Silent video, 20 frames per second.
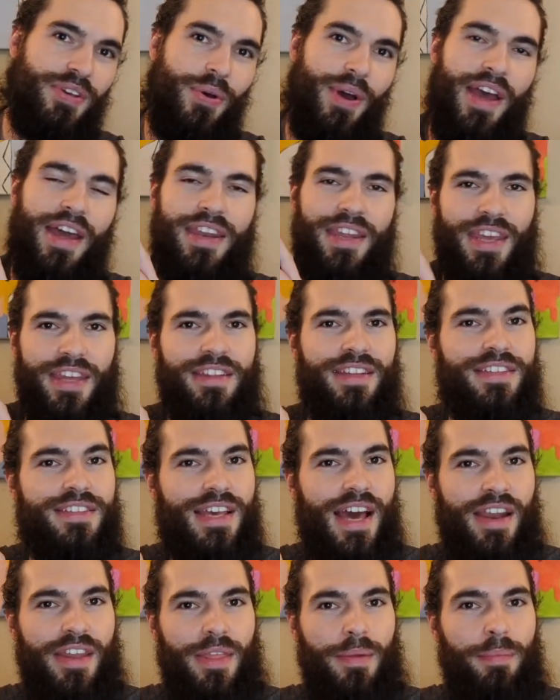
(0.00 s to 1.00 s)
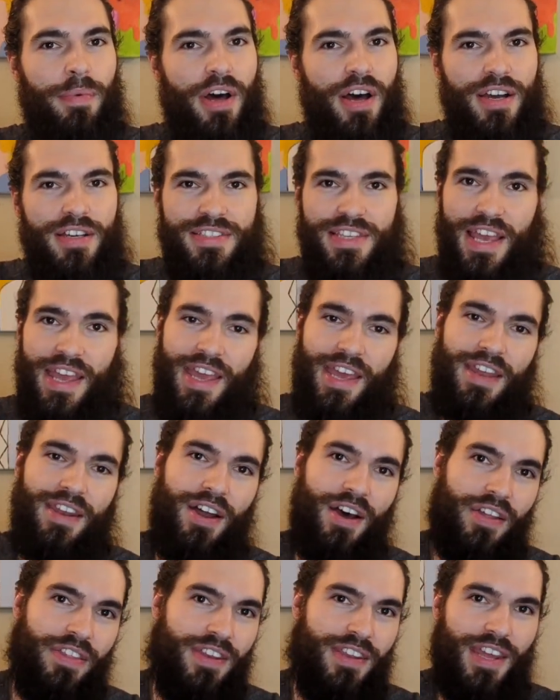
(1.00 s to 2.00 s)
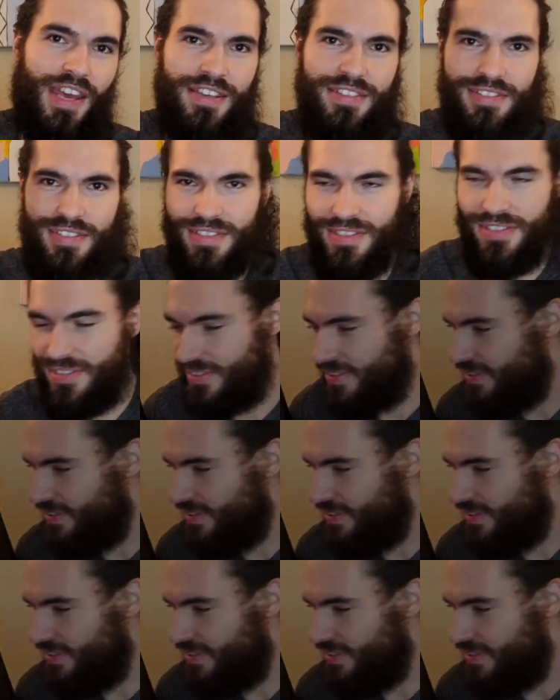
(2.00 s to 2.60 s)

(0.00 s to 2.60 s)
go ahead and get this out of the box and on the desk.